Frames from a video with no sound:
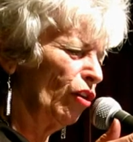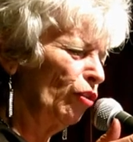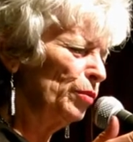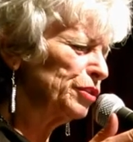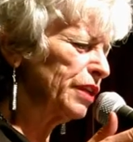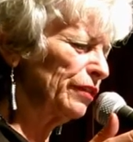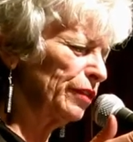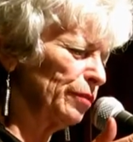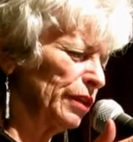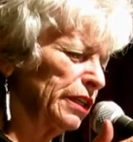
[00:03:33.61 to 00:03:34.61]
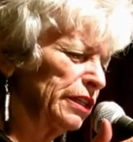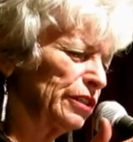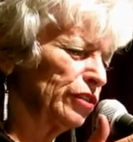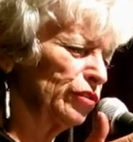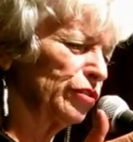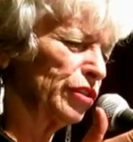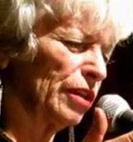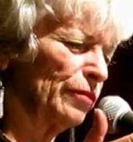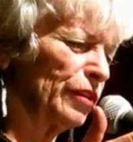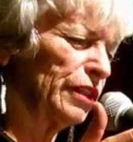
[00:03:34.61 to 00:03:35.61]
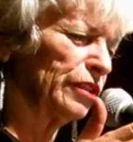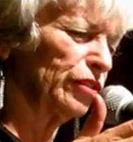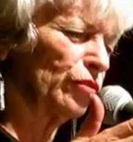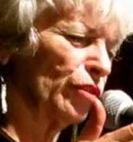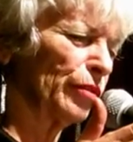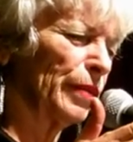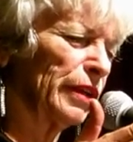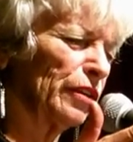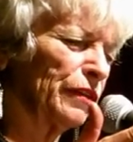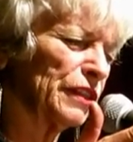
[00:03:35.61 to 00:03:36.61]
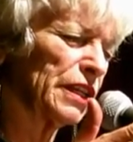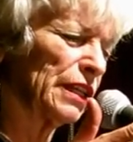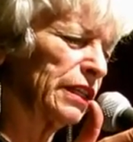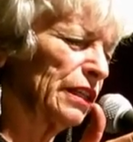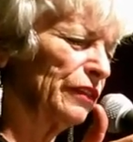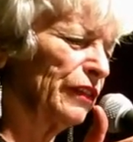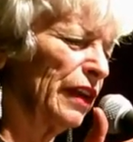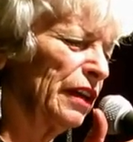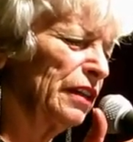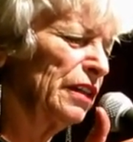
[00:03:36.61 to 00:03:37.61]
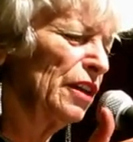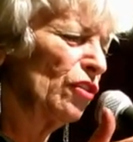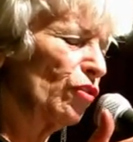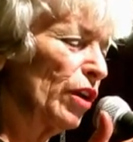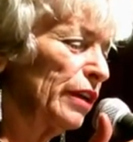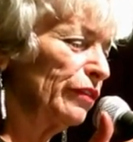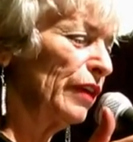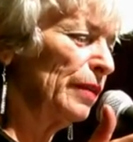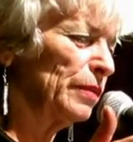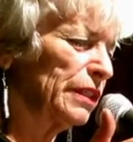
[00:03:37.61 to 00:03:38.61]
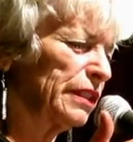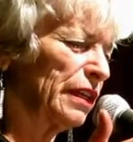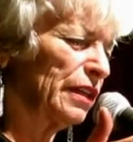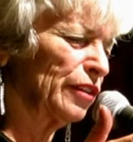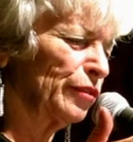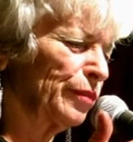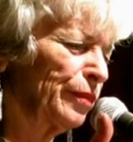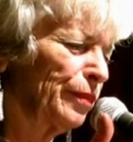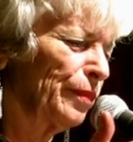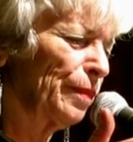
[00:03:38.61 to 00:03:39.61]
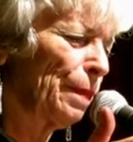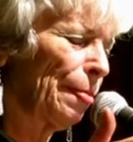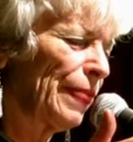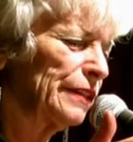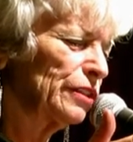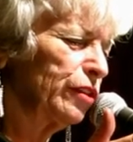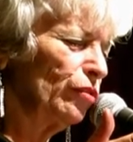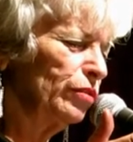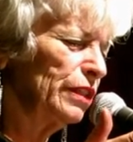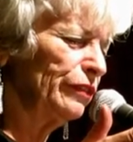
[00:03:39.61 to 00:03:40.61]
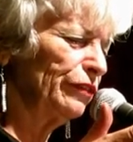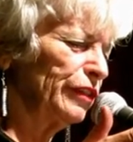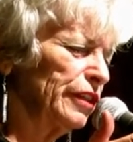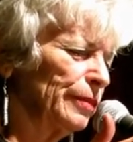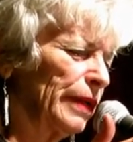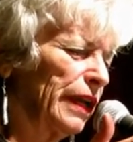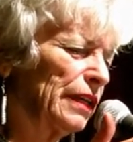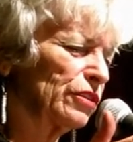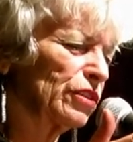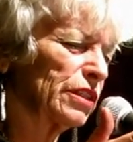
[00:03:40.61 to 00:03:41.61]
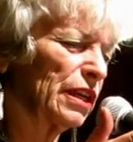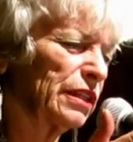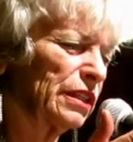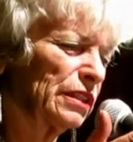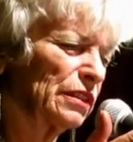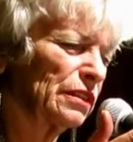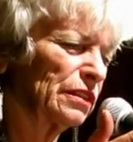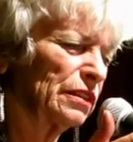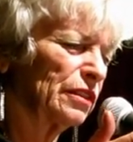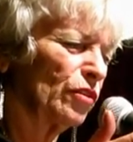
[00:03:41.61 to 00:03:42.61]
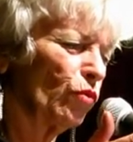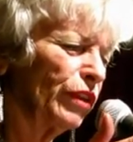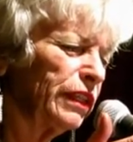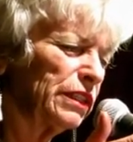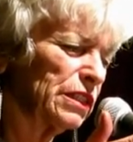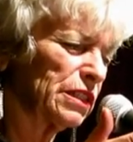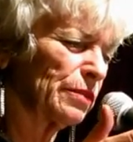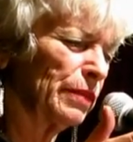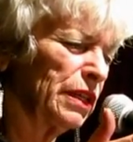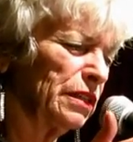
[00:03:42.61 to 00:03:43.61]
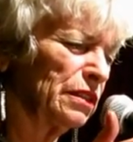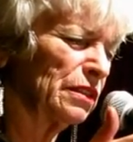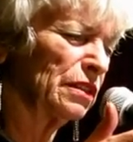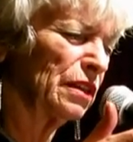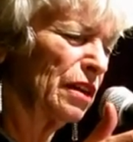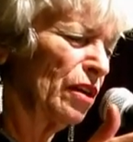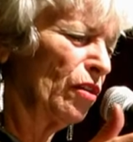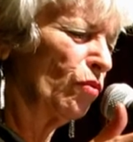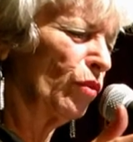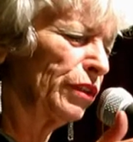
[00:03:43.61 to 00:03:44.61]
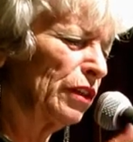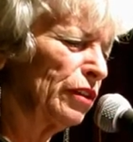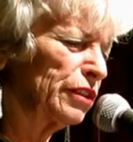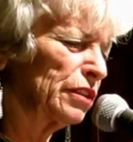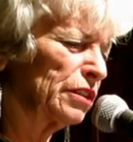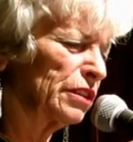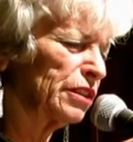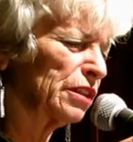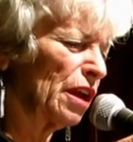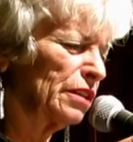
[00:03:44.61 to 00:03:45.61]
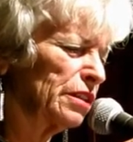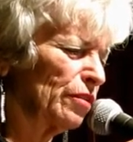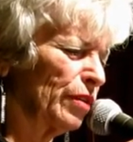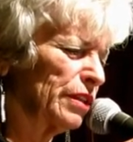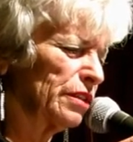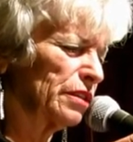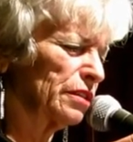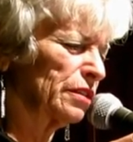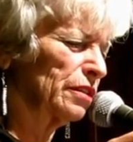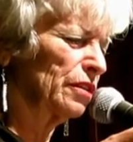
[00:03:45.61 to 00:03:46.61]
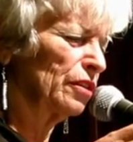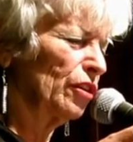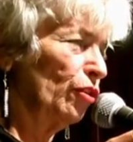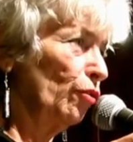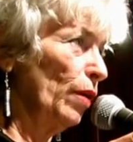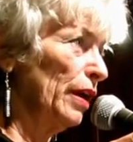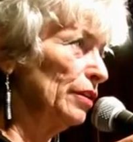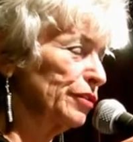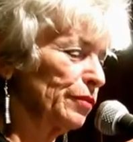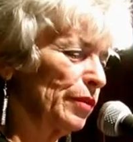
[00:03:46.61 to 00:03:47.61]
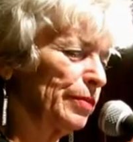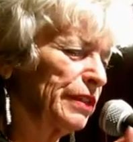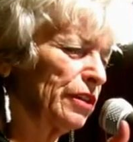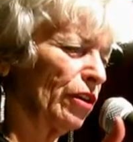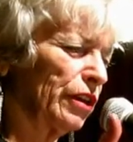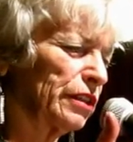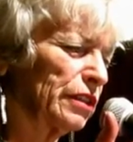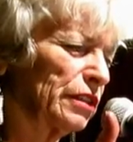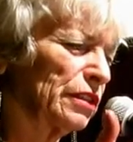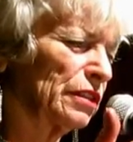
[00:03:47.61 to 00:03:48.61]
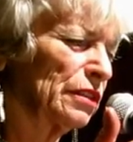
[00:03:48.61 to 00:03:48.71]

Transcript: Almost everyone here knew someone in New York. Many of us had lived there or had family there. Slowly fear began to set in. What did this mean? What are the cons- consequences? Who else will be targeted?